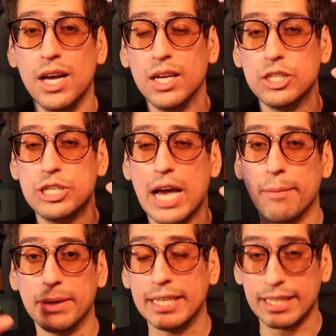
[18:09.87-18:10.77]

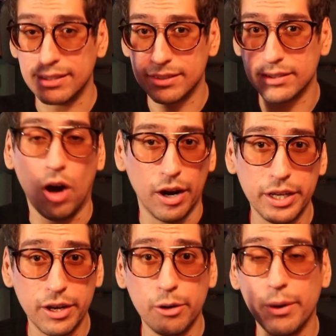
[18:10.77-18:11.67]
Japanese
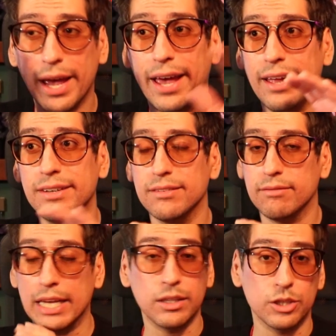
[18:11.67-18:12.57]
audio and
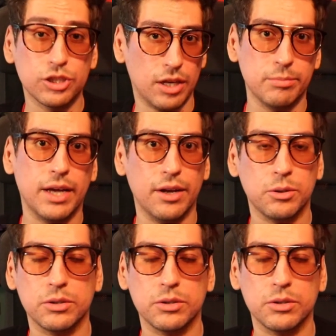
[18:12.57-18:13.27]
English subtitles.